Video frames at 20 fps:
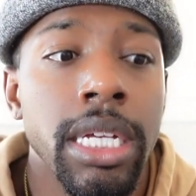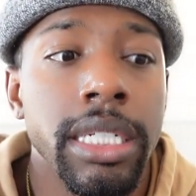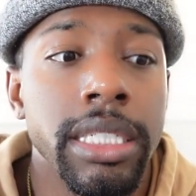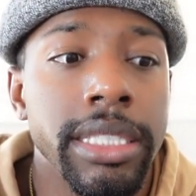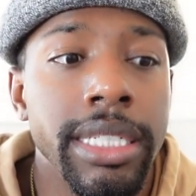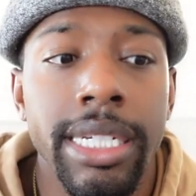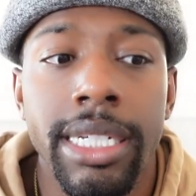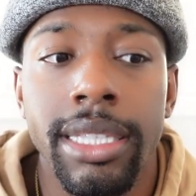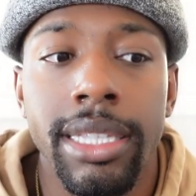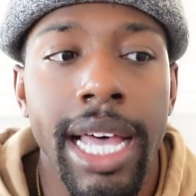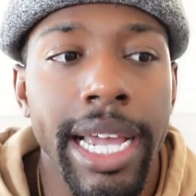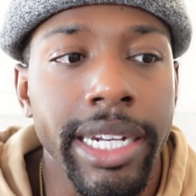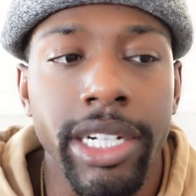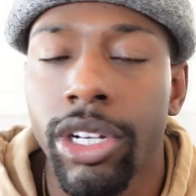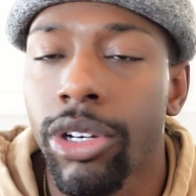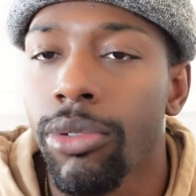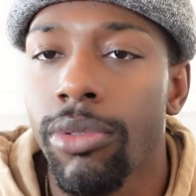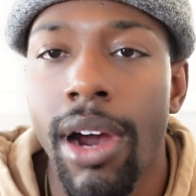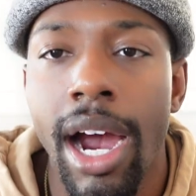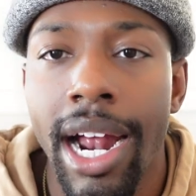did like
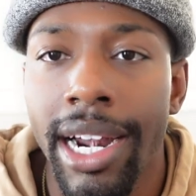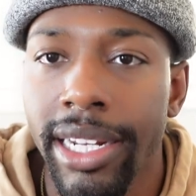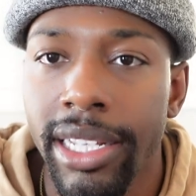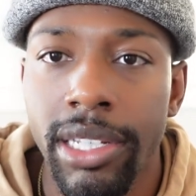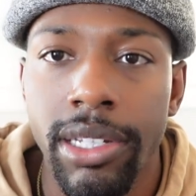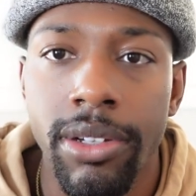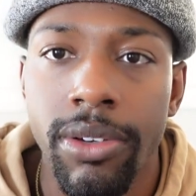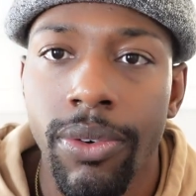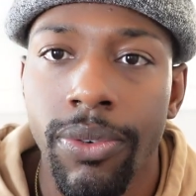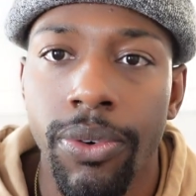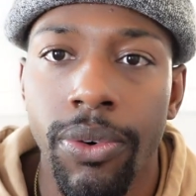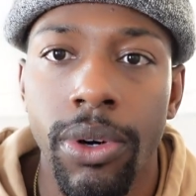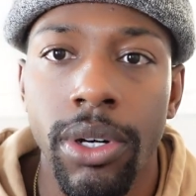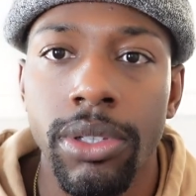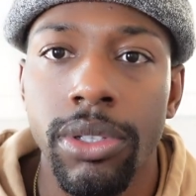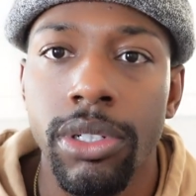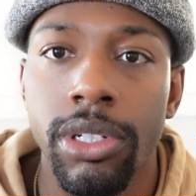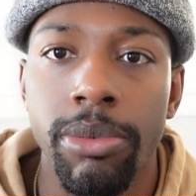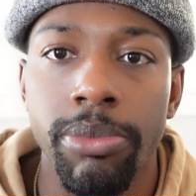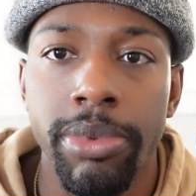karate for a
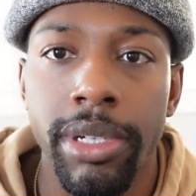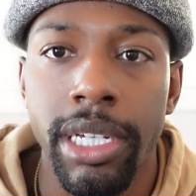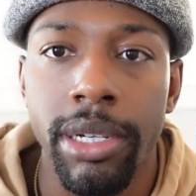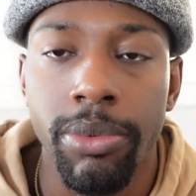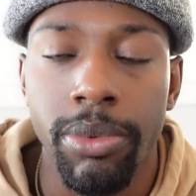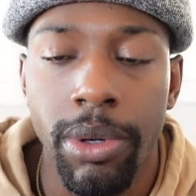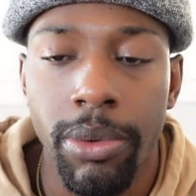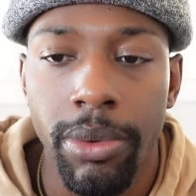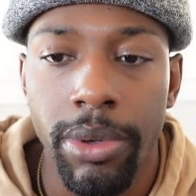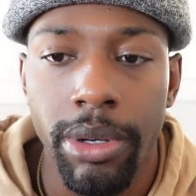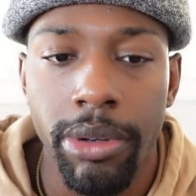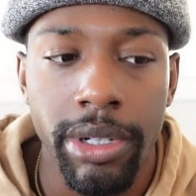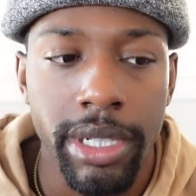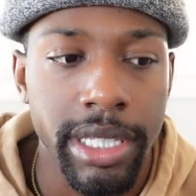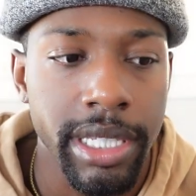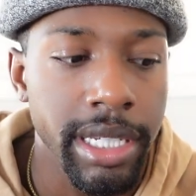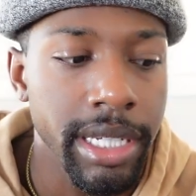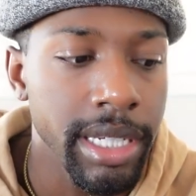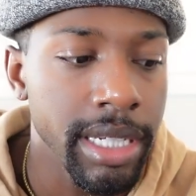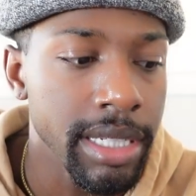little bit when we were
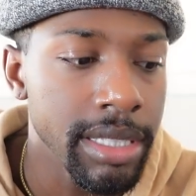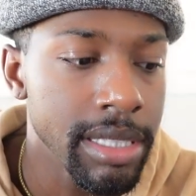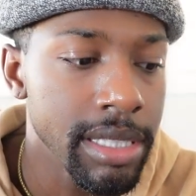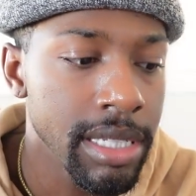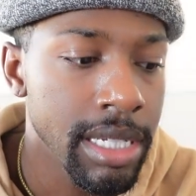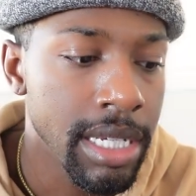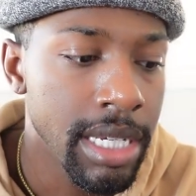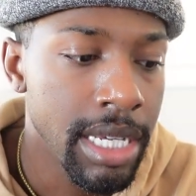kids,